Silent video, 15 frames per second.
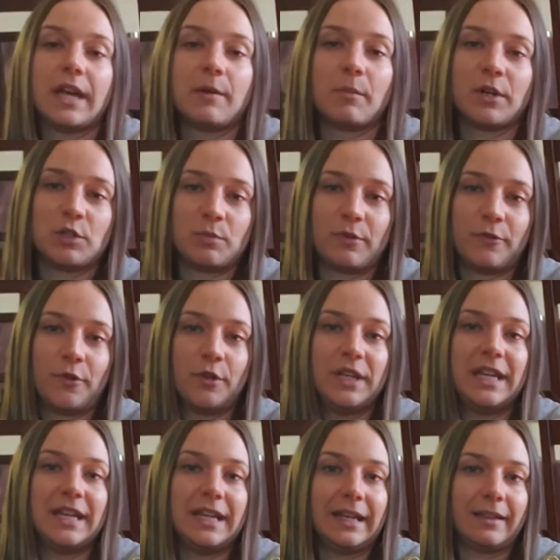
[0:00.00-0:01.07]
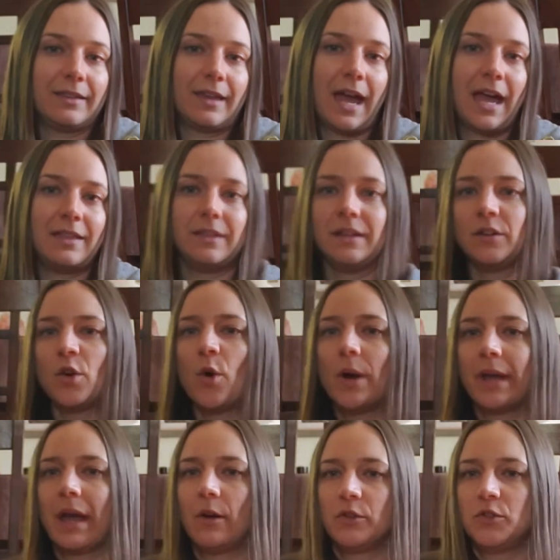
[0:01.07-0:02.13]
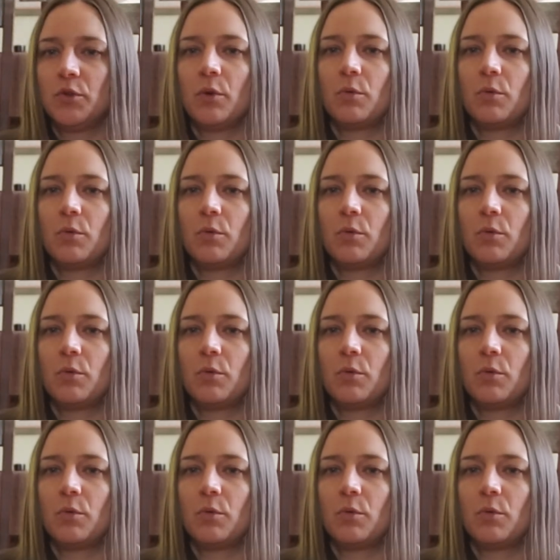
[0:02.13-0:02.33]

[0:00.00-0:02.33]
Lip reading: I much prefer eating that than going out to a